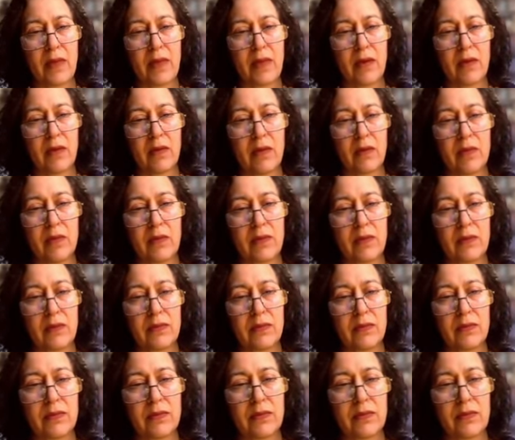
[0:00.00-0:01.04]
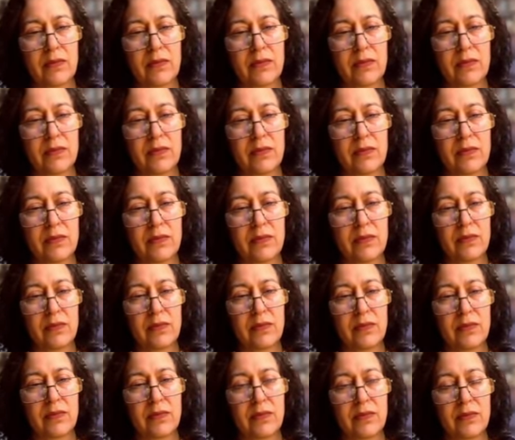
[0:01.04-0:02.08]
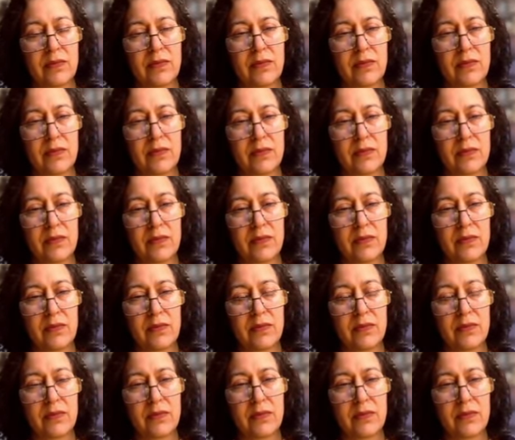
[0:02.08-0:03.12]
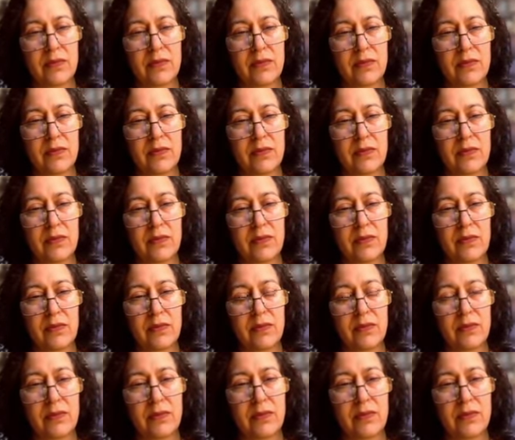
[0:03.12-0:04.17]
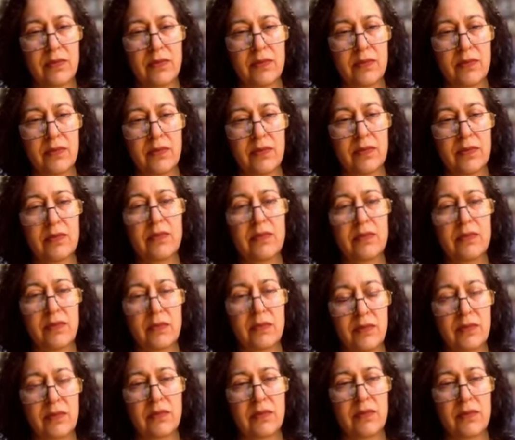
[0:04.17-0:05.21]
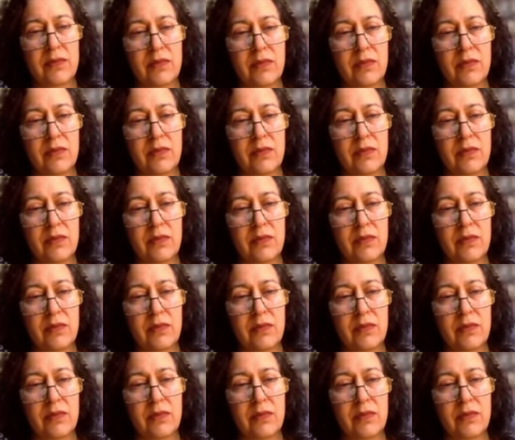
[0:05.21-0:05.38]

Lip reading: No words are spoken by the person on screen.